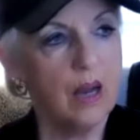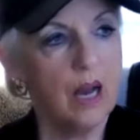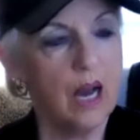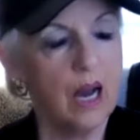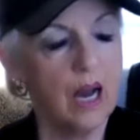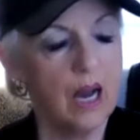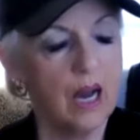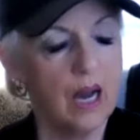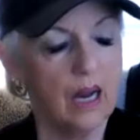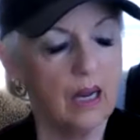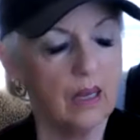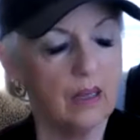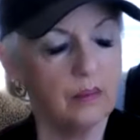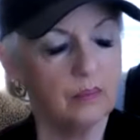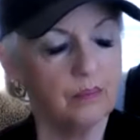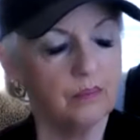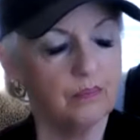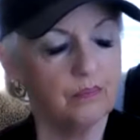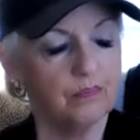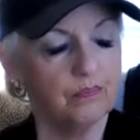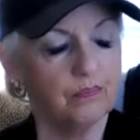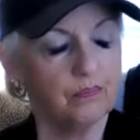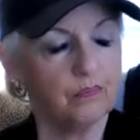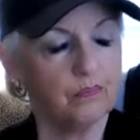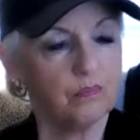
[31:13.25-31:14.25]

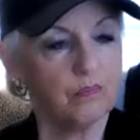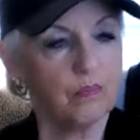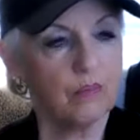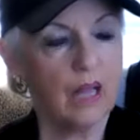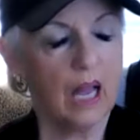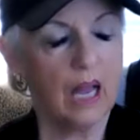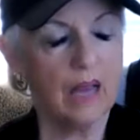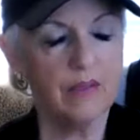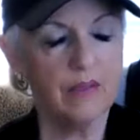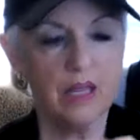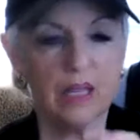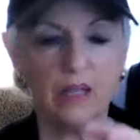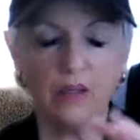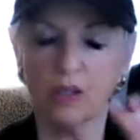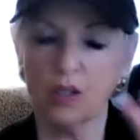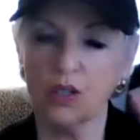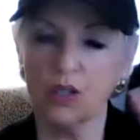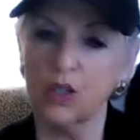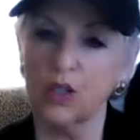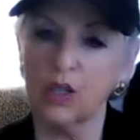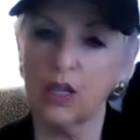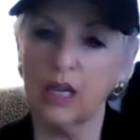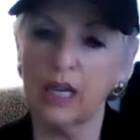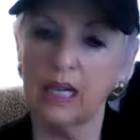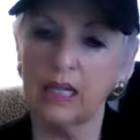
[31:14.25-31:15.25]
I think
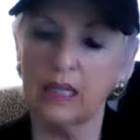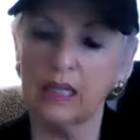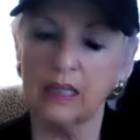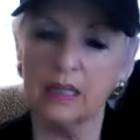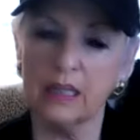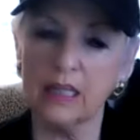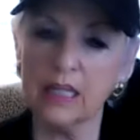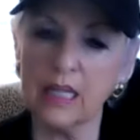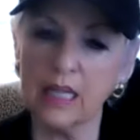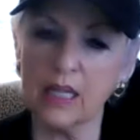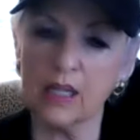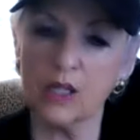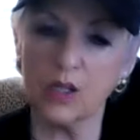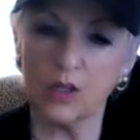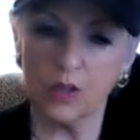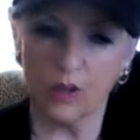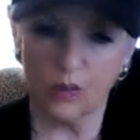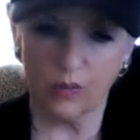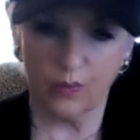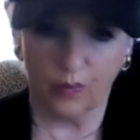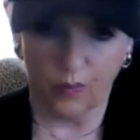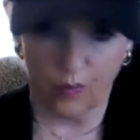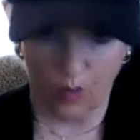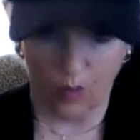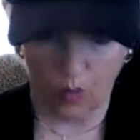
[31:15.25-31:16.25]
there's at least
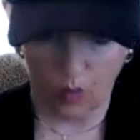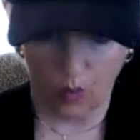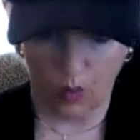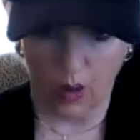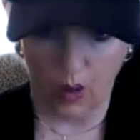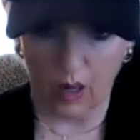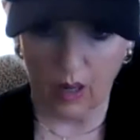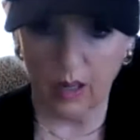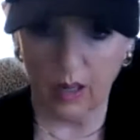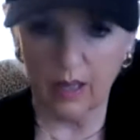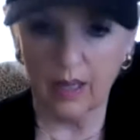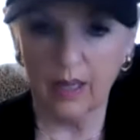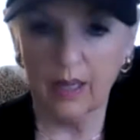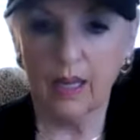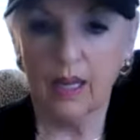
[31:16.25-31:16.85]
4